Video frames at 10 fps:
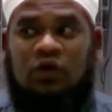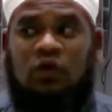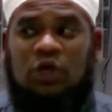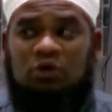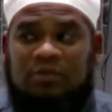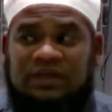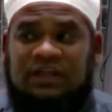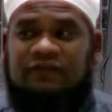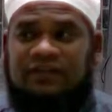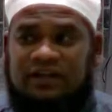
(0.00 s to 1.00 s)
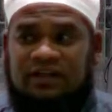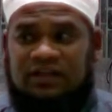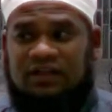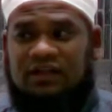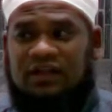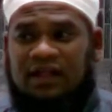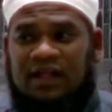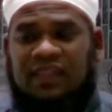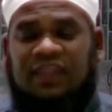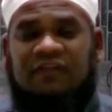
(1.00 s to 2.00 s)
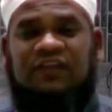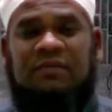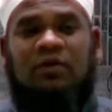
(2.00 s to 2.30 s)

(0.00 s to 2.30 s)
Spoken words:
the ruling will be different. The